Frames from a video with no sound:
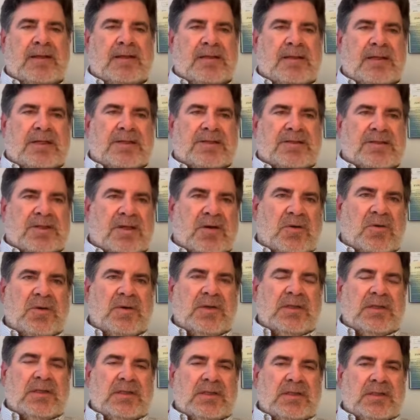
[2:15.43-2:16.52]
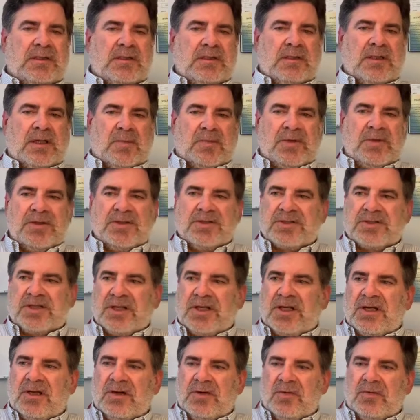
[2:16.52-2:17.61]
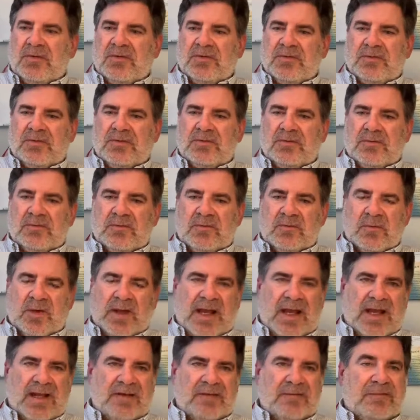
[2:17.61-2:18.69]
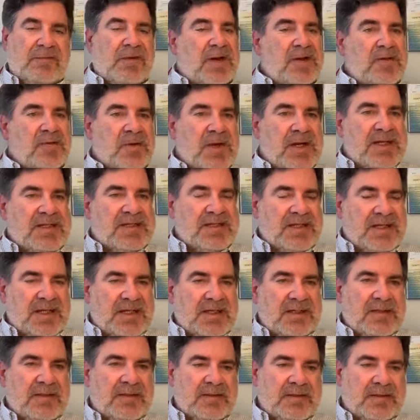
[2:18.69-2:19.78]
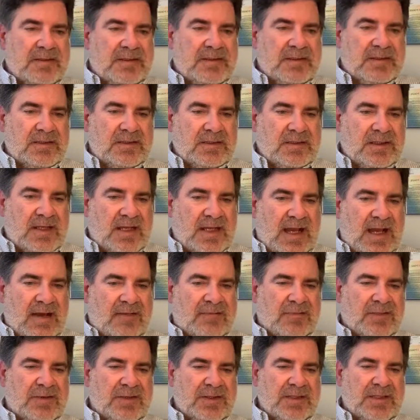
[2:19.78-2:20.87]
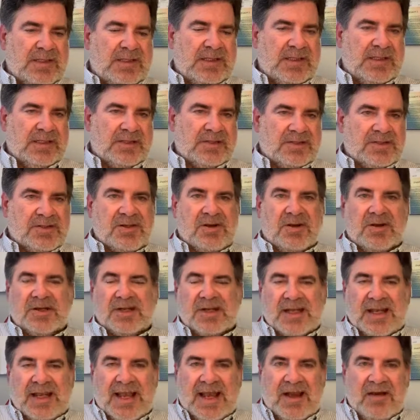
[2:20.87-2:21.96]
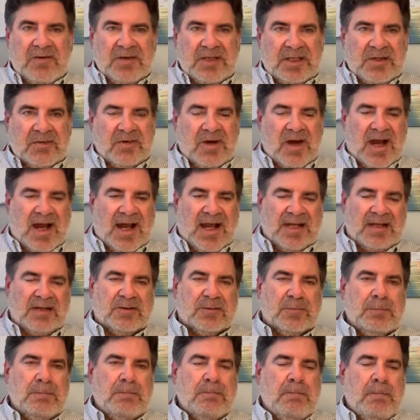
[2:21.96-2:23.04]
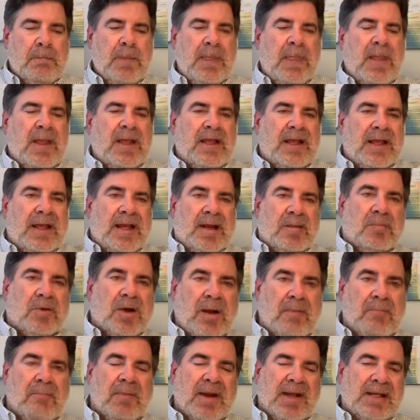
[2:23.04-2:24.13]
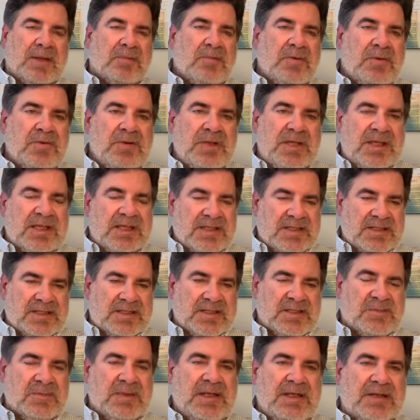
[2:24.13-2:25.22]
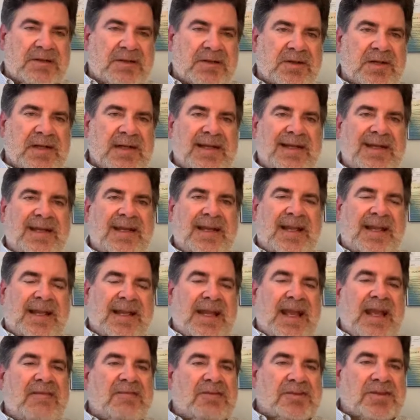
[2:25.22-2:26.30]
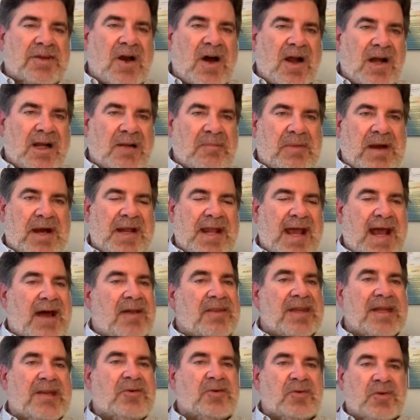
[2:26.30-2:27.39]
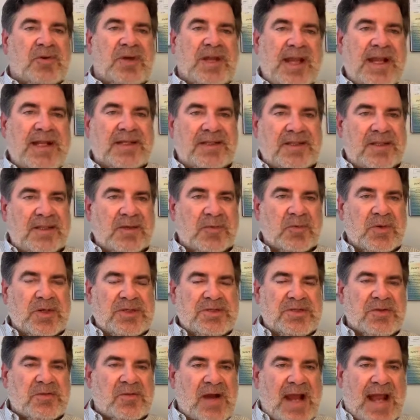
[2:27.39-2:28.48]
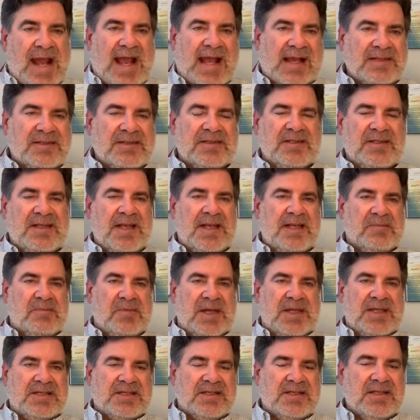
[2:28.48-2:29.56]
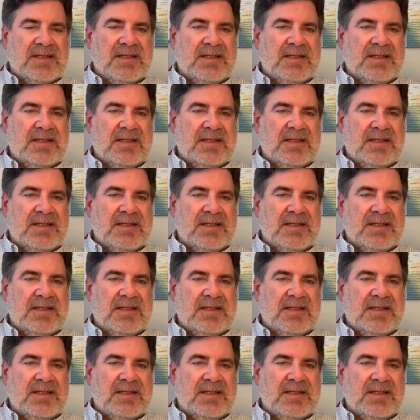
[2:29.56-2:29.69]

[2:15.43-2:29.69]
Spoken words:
And so a couple years ago, we had a fundraising effort in Stark County, Ohio, and I brought Mike Muni in as a speaker. And he gave a talk about how they created the original ACT database.